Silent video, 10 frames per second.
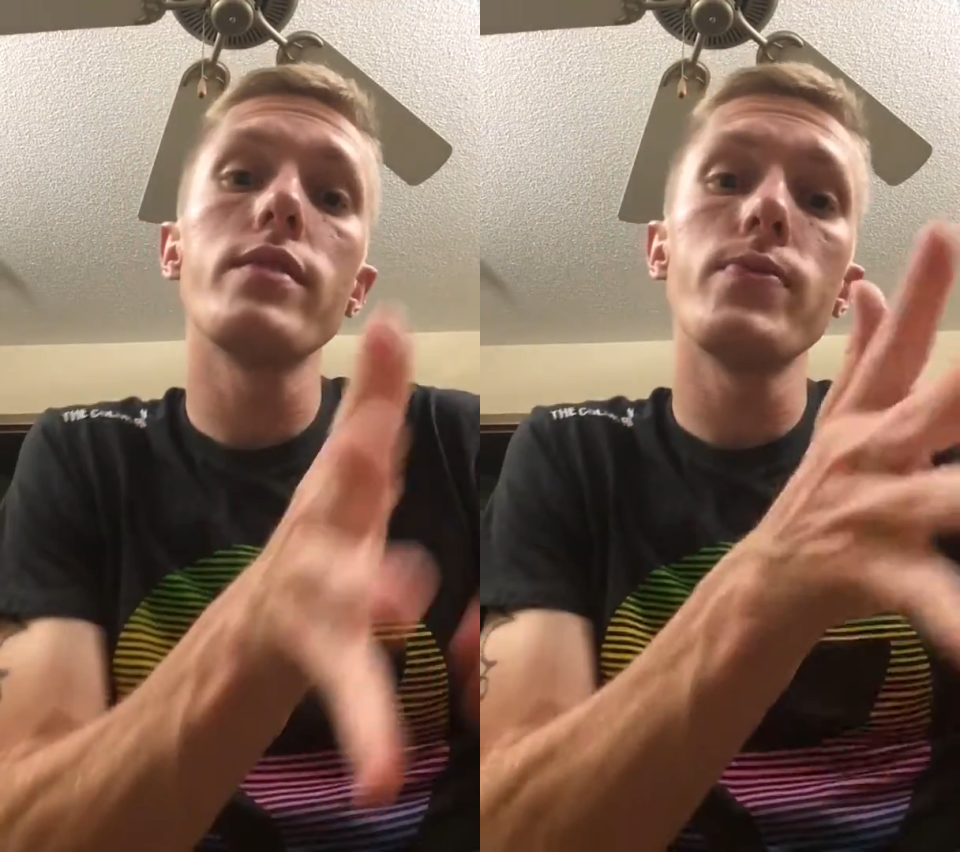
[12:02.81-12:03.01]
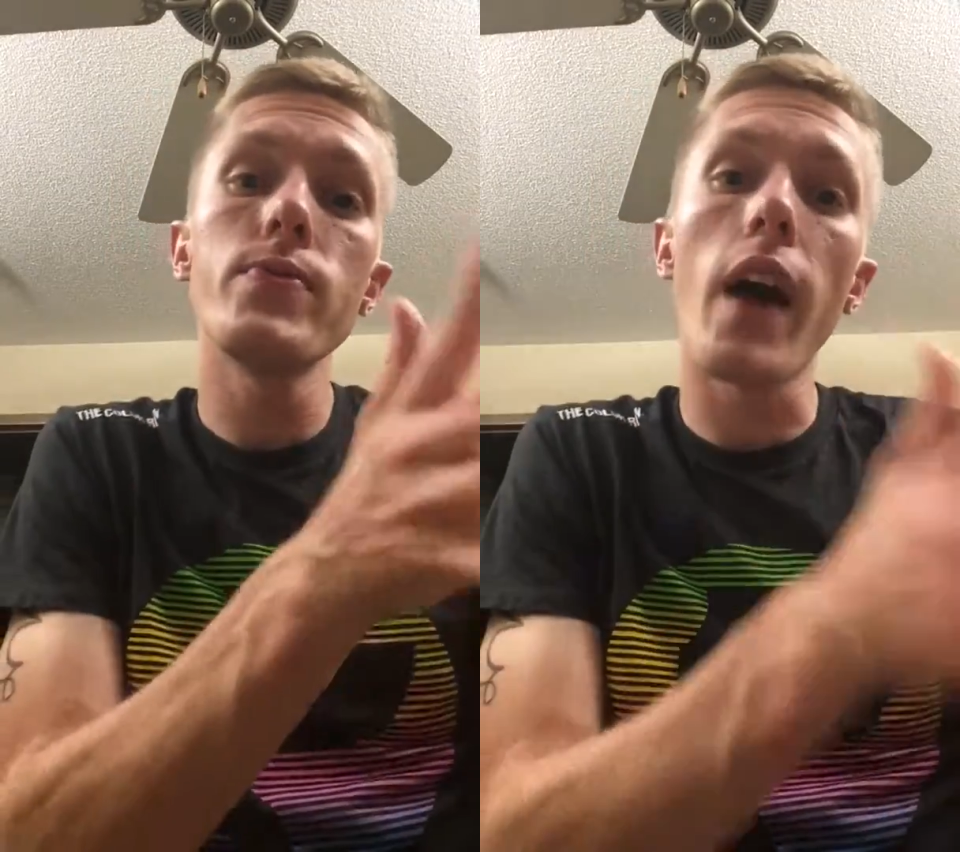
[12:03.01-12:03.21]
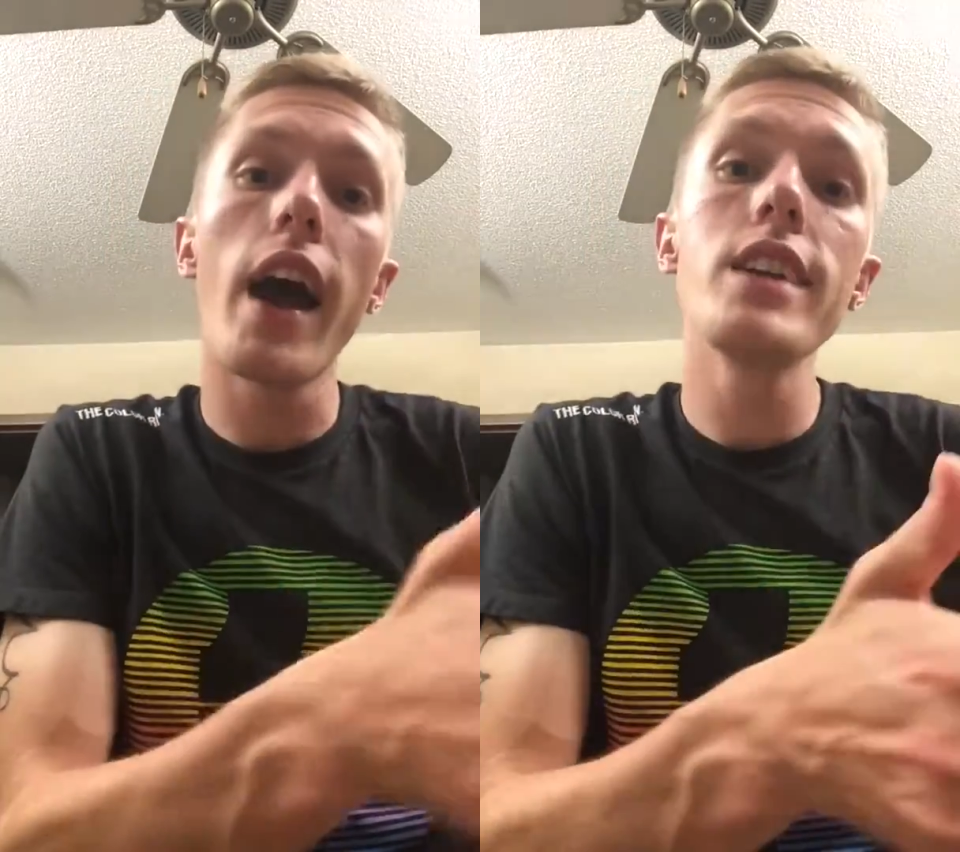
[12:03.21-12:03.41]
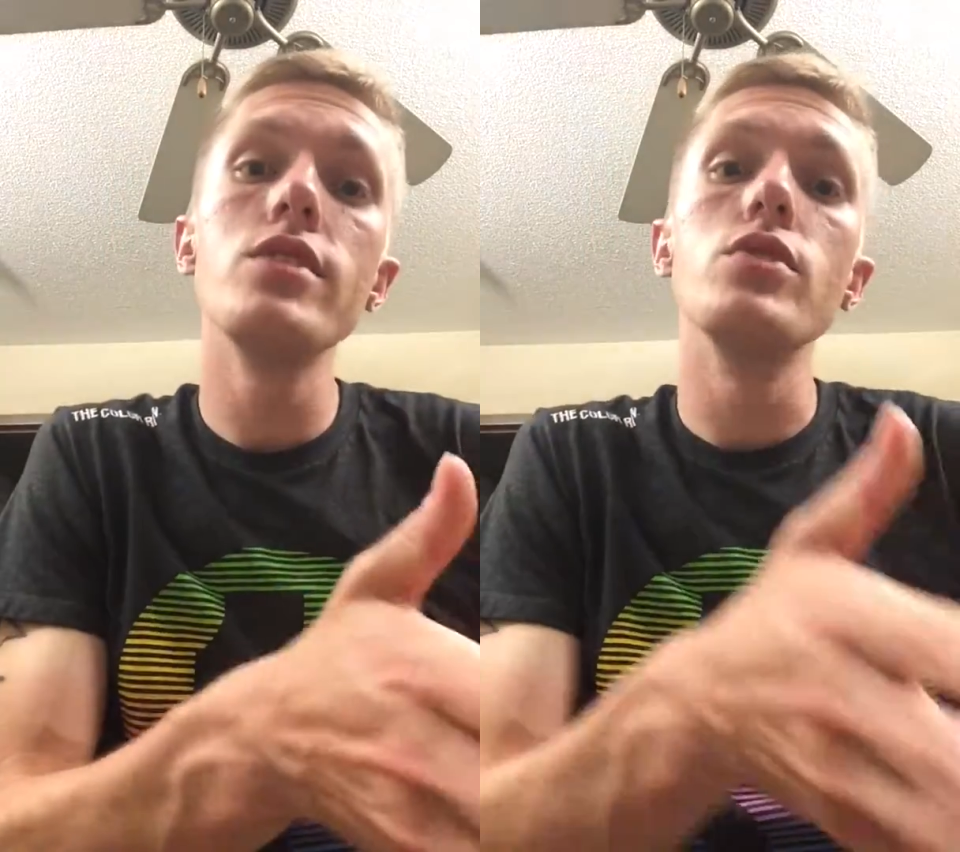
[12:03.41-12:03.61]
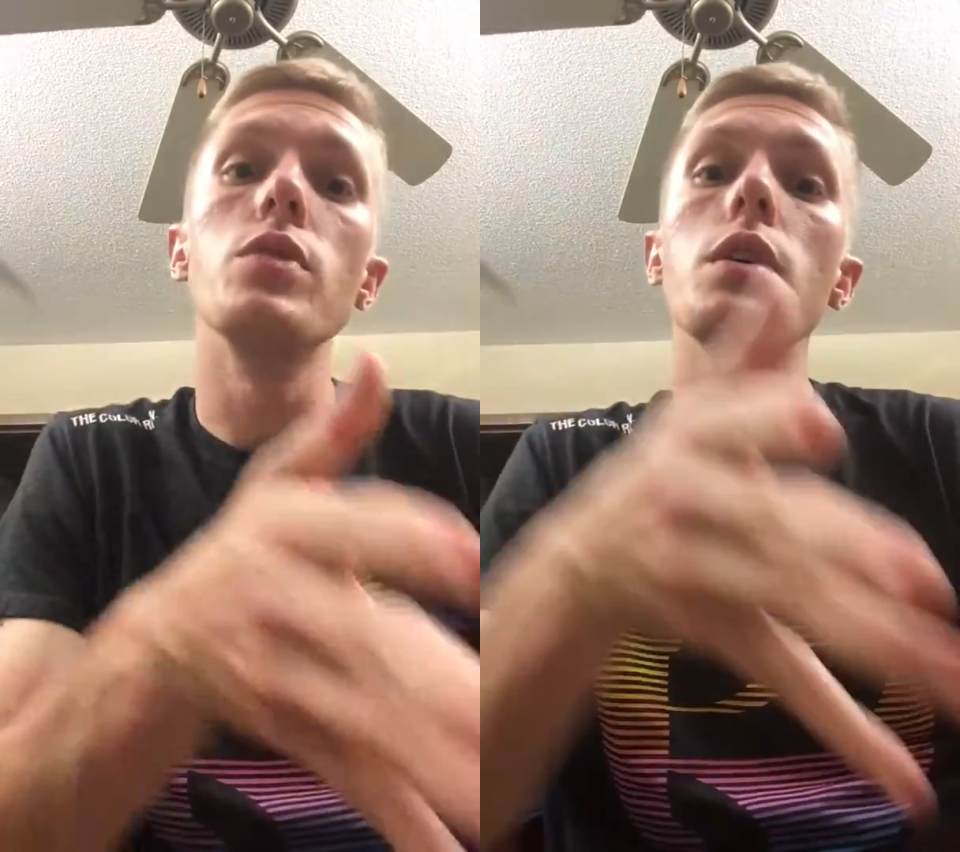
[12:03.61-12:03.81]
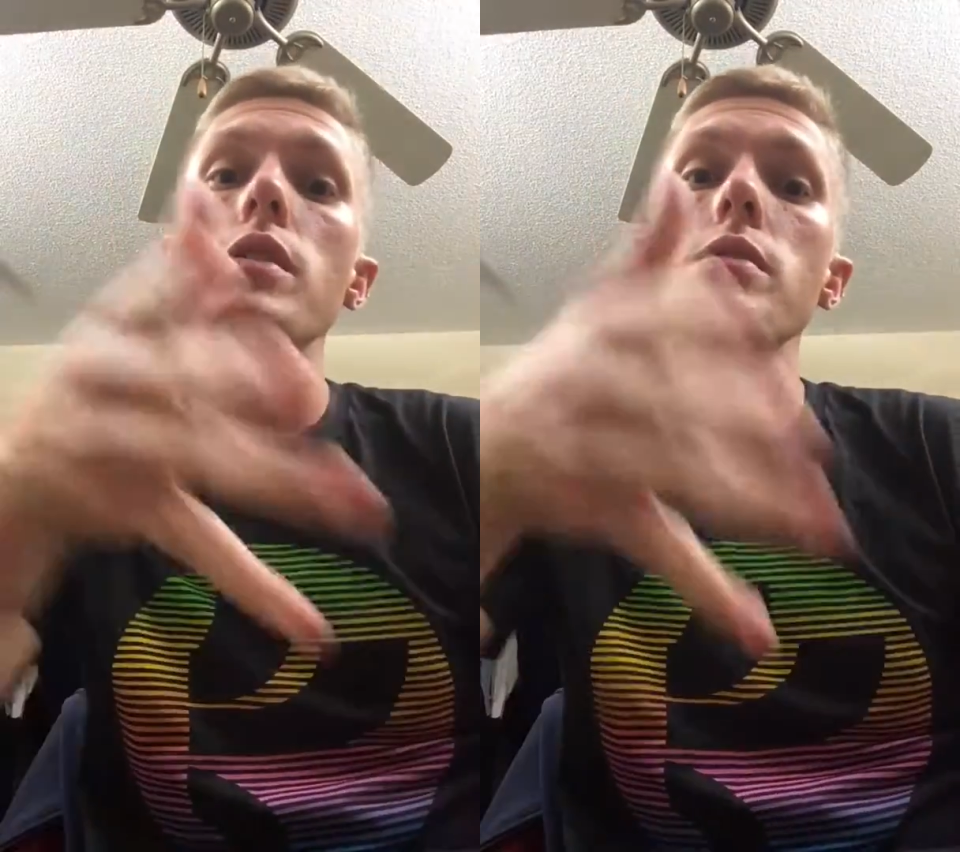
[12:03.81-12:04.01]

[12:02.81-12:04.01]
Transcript: define you.